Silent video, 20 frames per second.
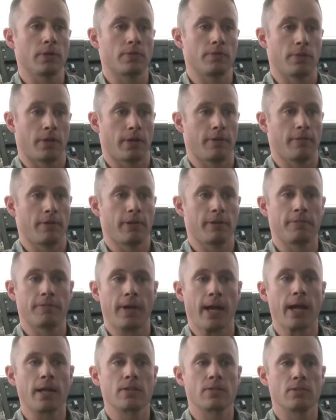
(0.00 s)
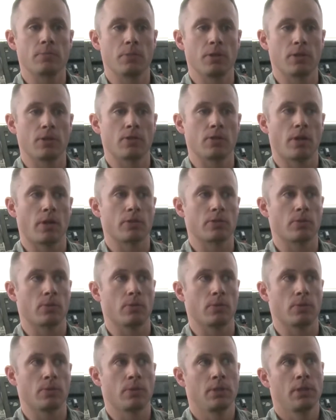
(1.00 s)
it's very, very fast, but it's
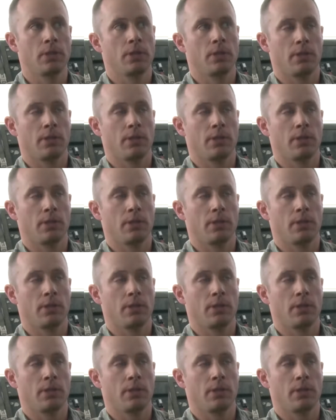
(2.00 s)
also